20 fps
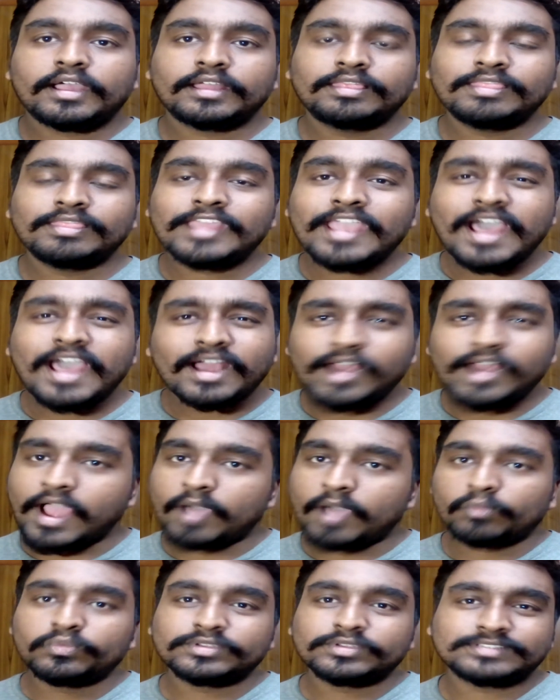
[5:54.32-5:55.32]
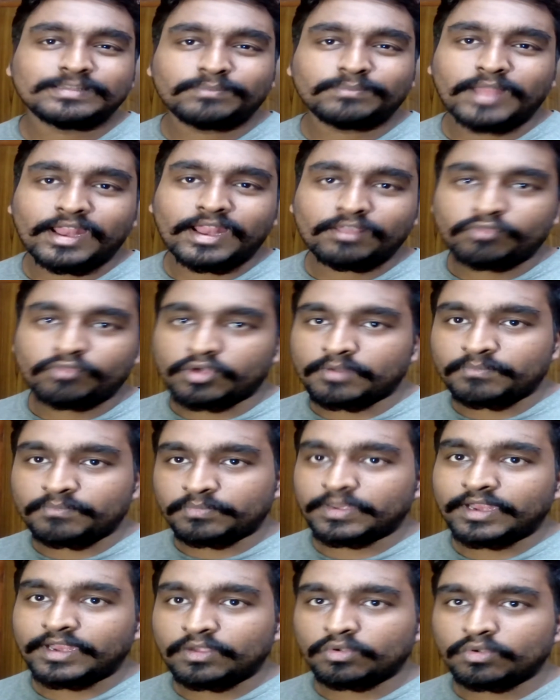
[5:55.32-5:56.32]
they are obviously planning for a
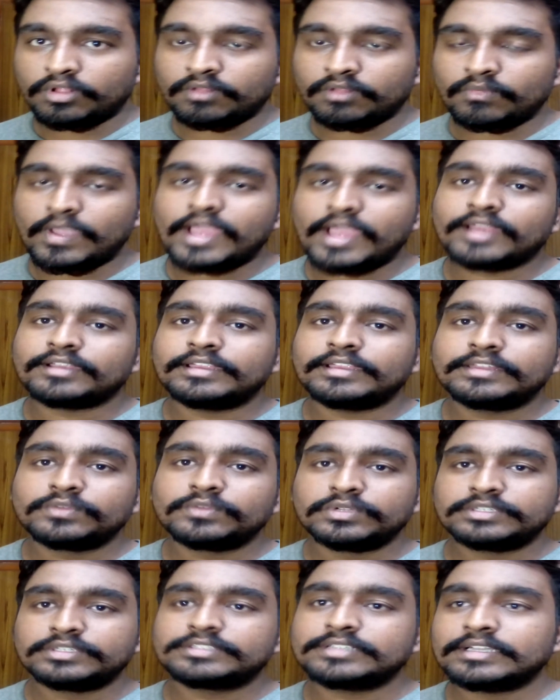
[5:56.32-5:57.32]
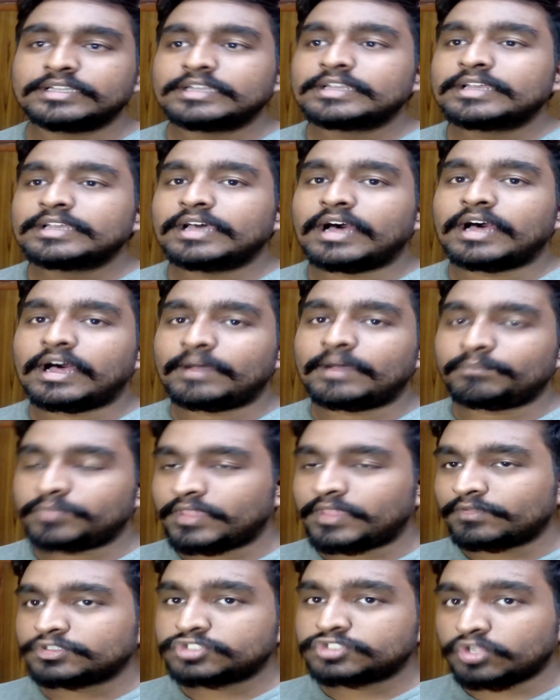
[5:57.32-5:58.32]
prequel where
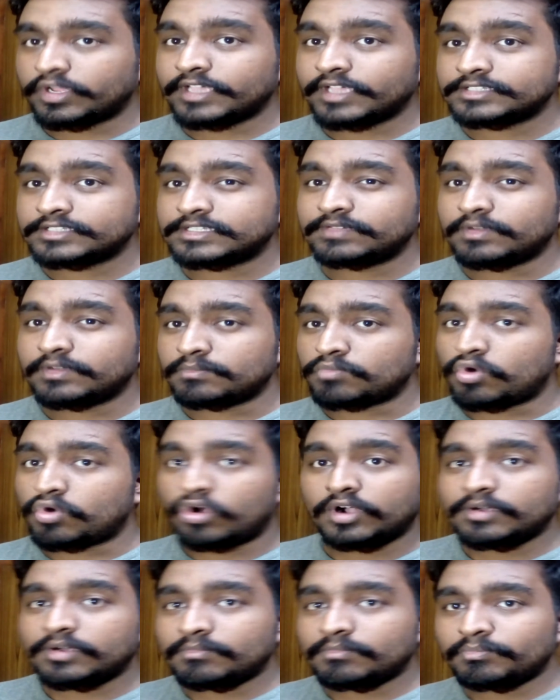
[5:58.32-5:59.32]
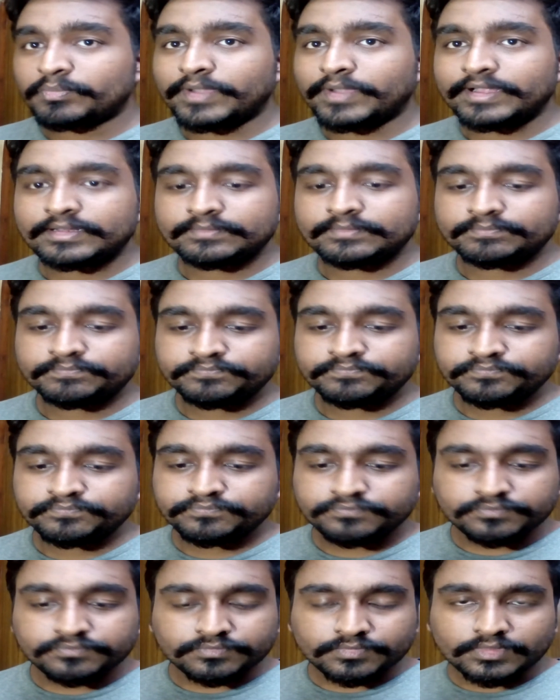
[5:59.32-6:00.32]
they will showcase even more. But
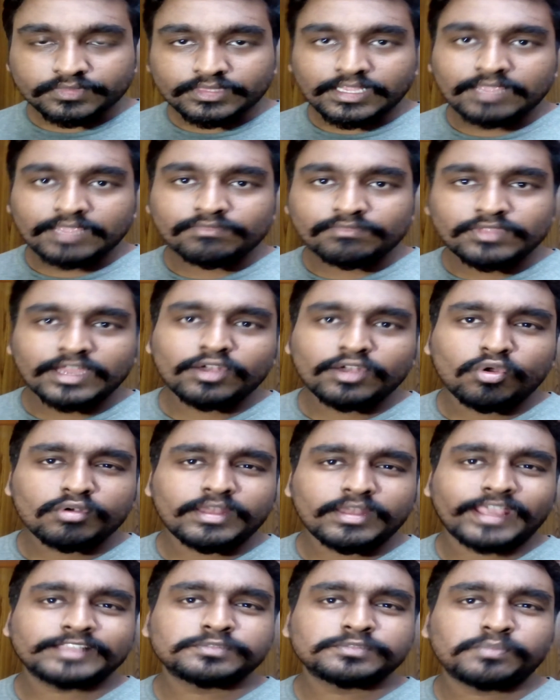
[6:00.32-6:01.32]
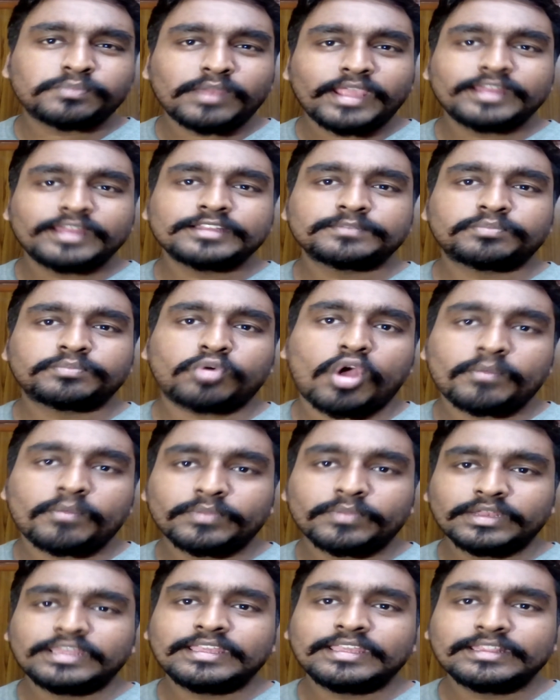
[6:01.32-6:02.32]
if they don't explain it
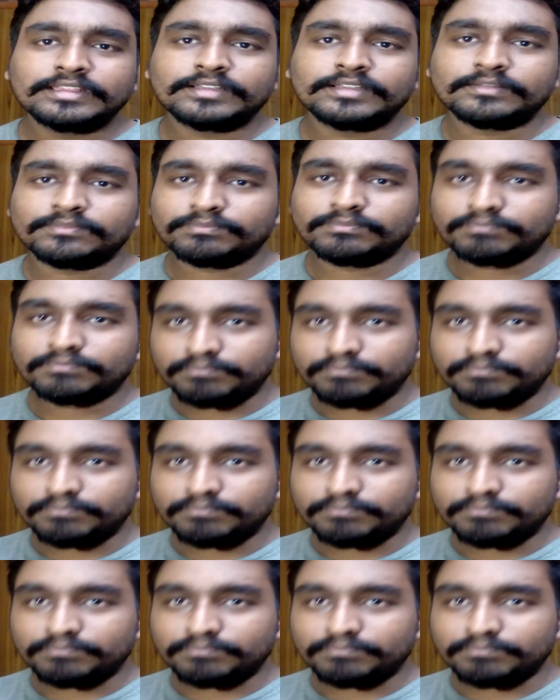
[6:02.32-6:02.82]
properly in the